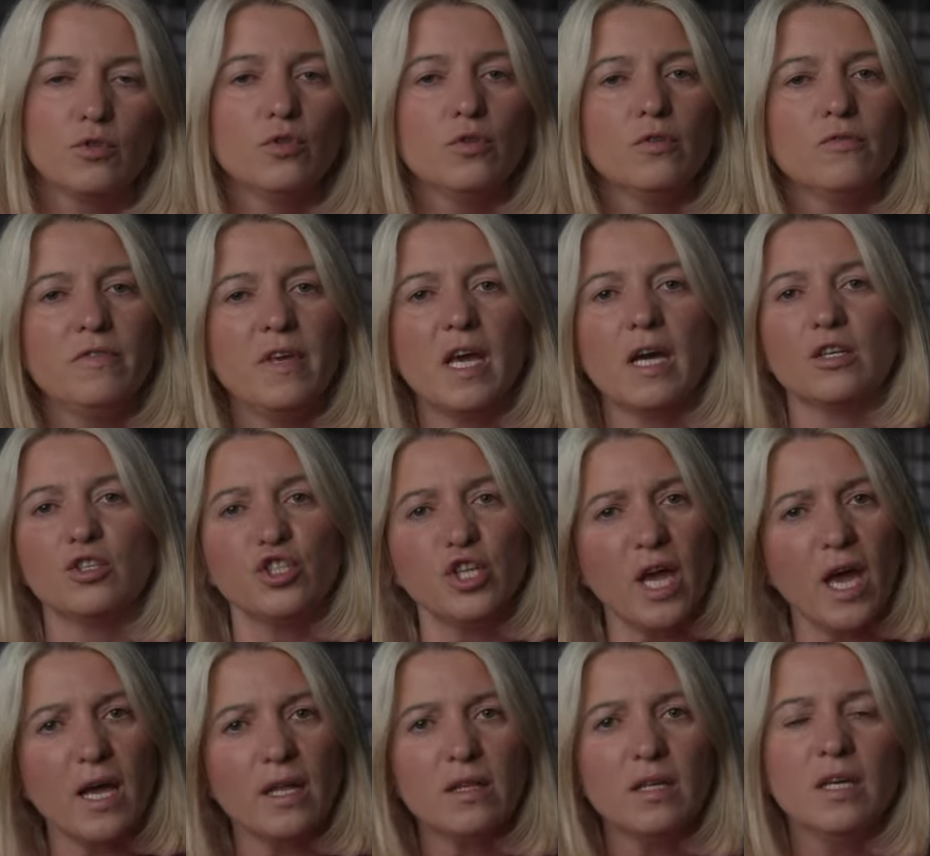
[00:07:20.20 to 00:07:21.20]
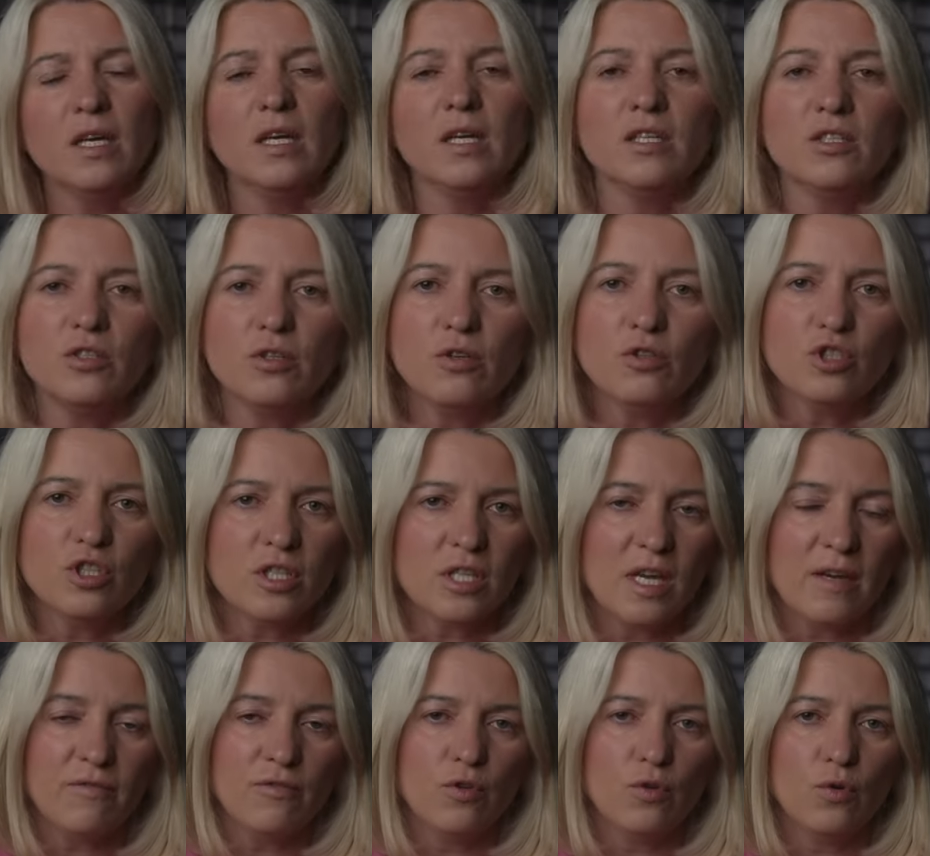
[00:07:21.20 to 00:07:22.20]
via chat. So you just
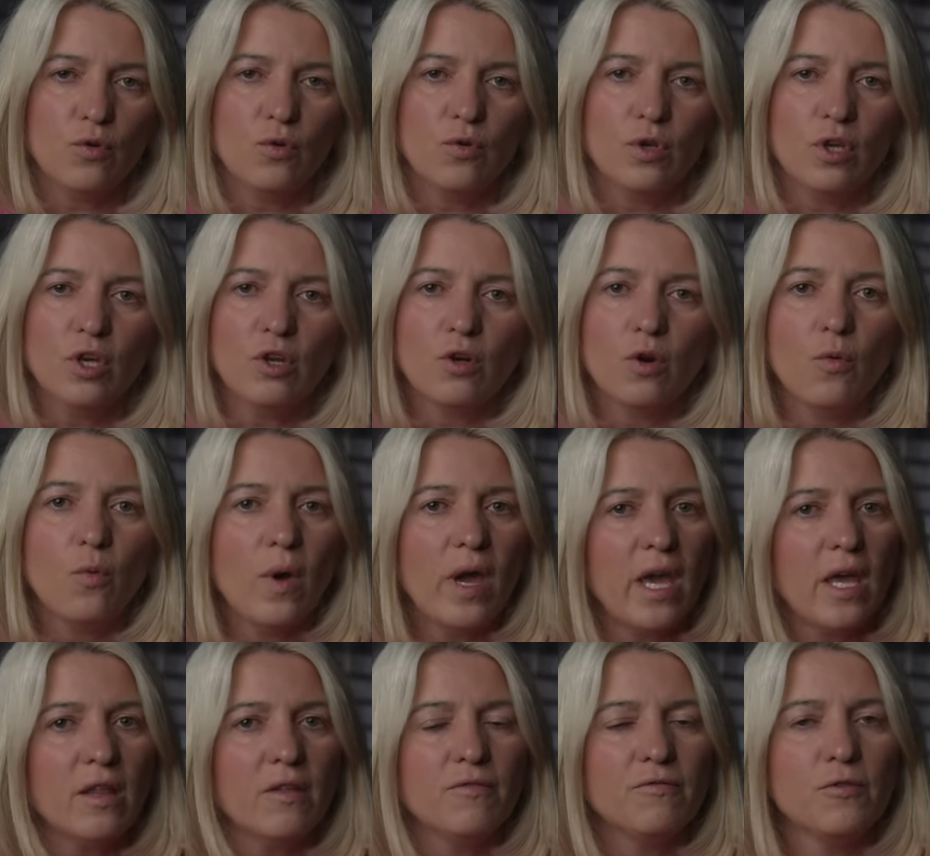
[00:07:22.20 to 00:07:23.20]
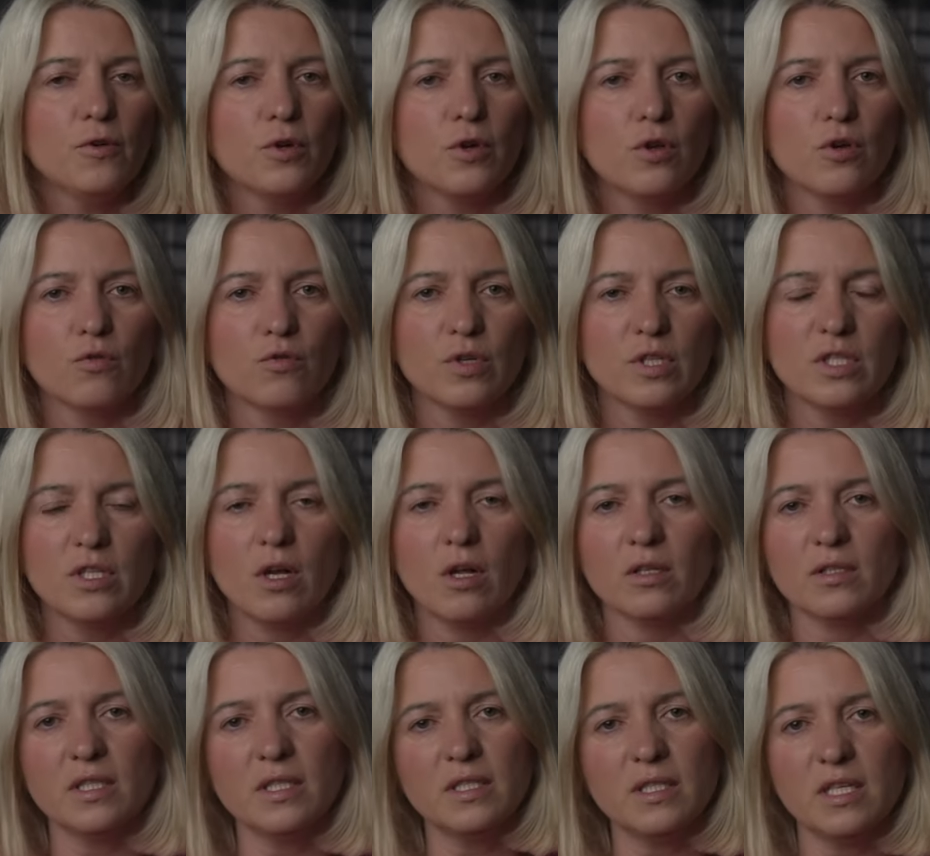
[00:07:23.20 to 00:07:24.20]
have to, you know, wait for your
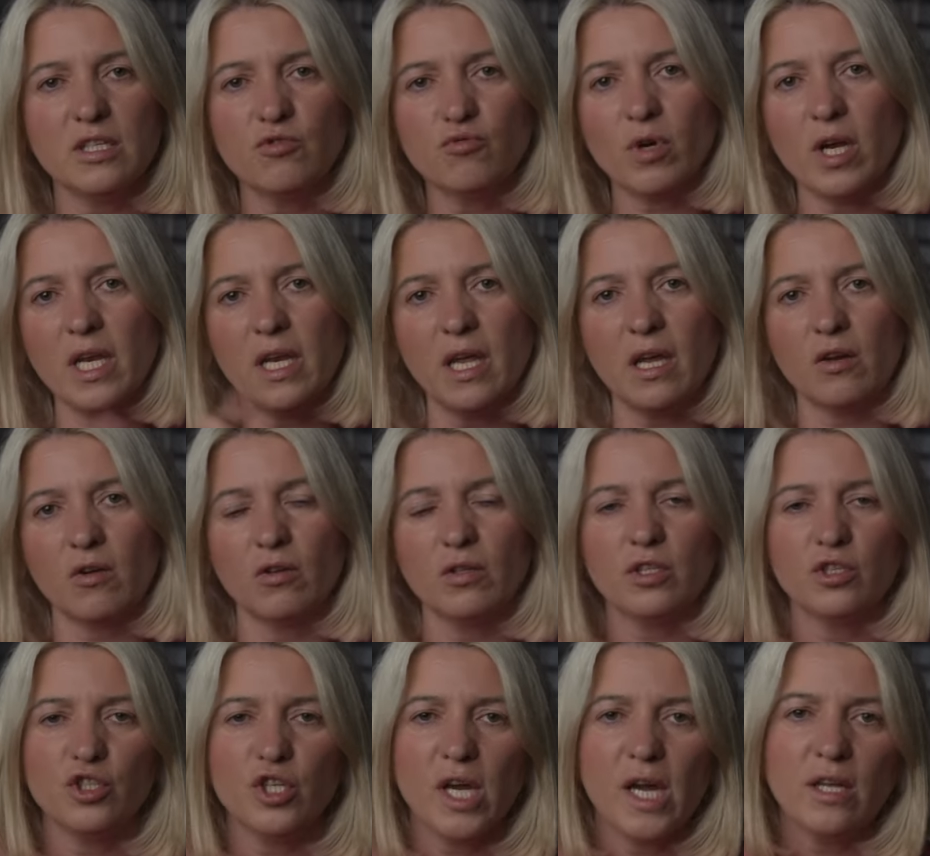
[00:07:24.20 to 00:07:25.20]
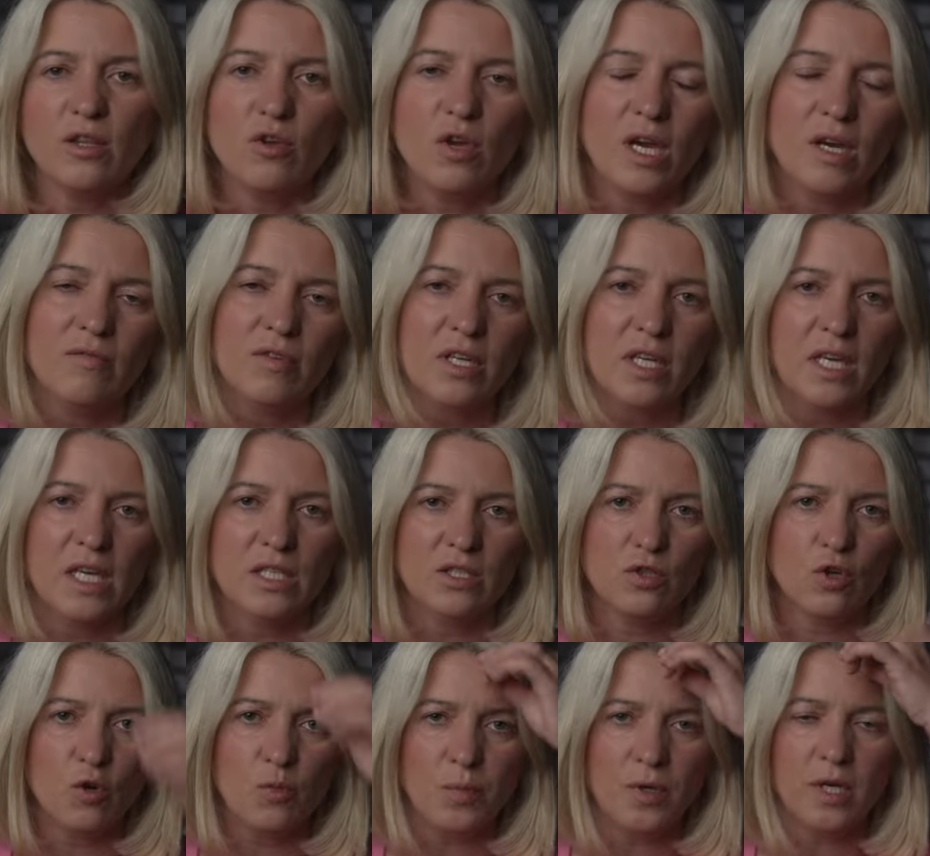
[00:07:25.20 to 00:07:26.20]
results. It says right there on the chat, you have a case
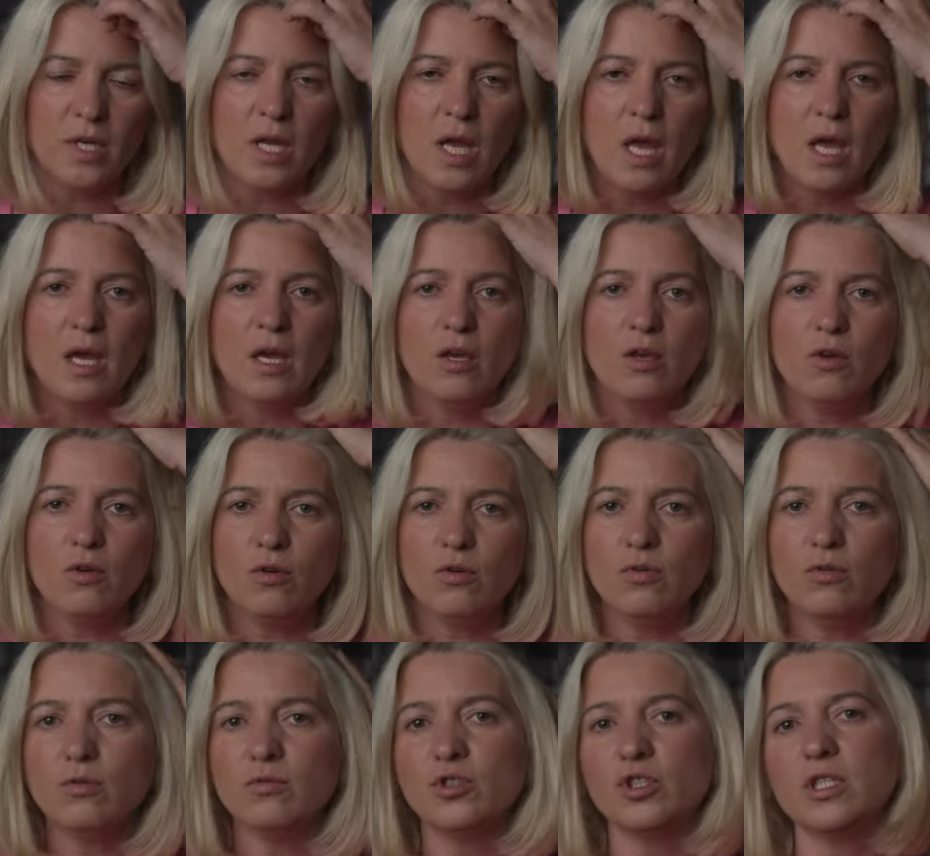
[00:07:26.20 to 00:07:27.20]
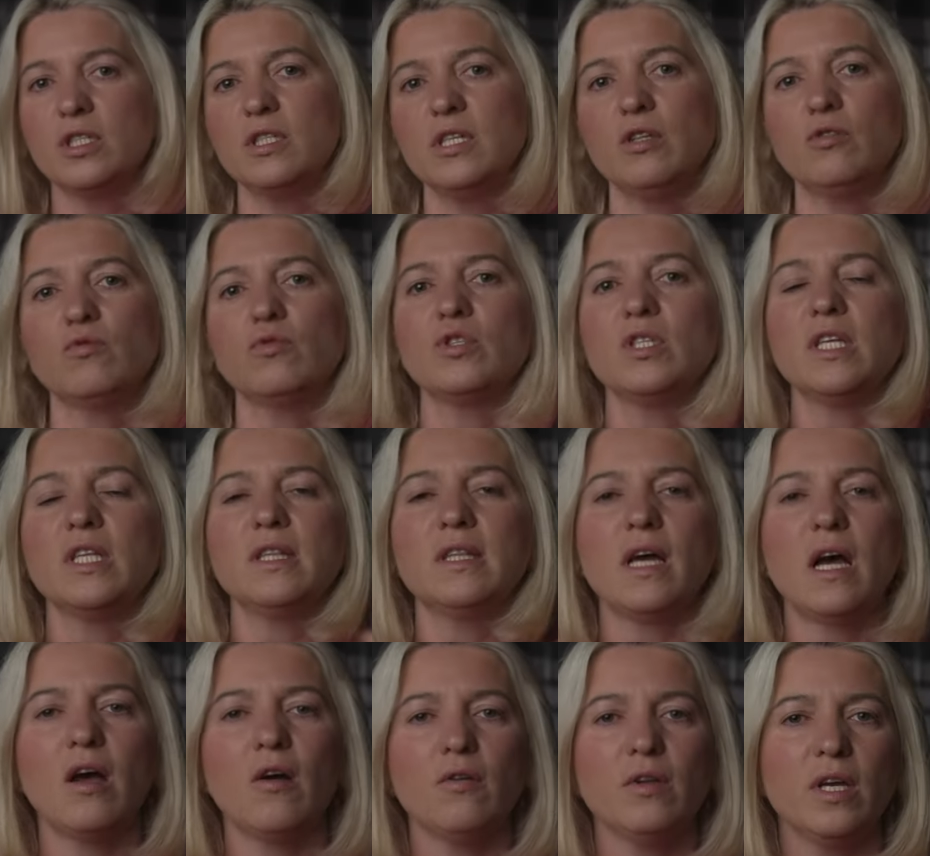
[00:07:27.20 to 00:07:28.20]
open. You just need to sit
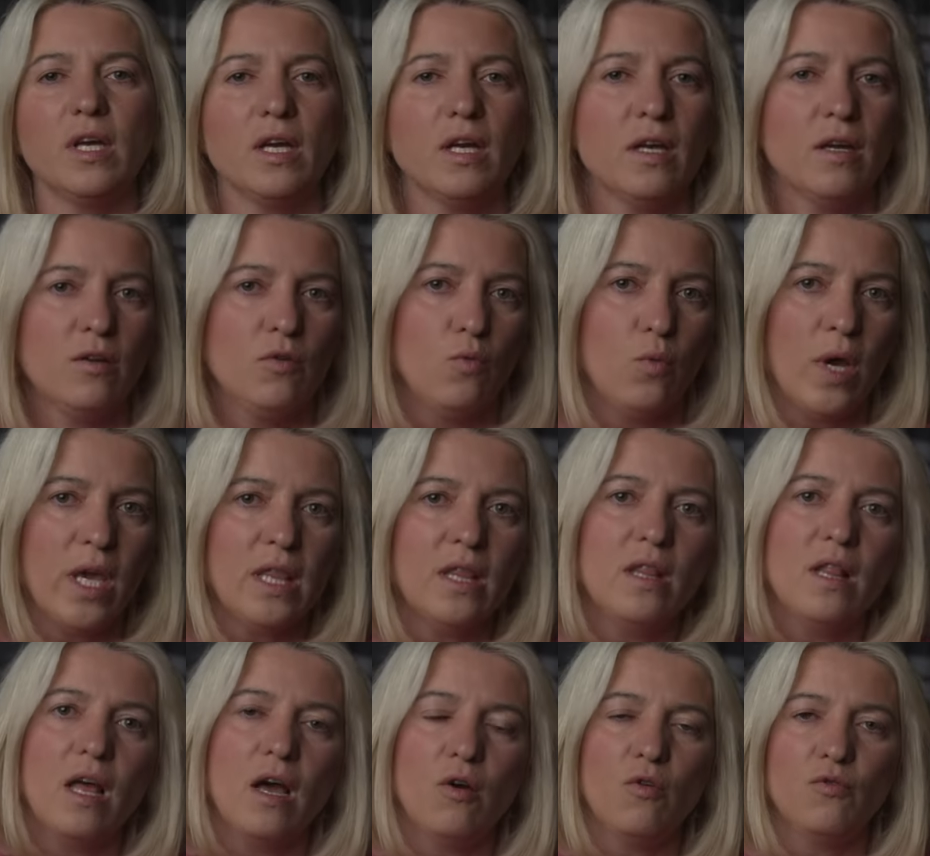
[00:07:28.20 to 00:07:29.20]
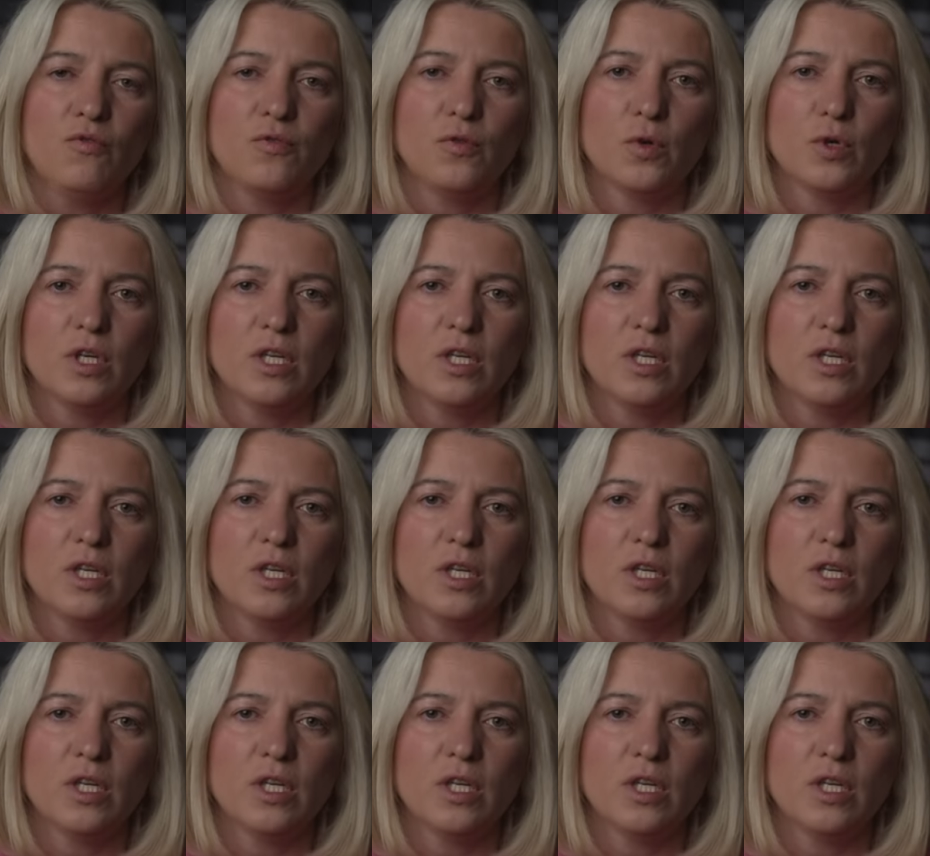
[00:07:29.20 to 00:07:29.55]
down and wait now for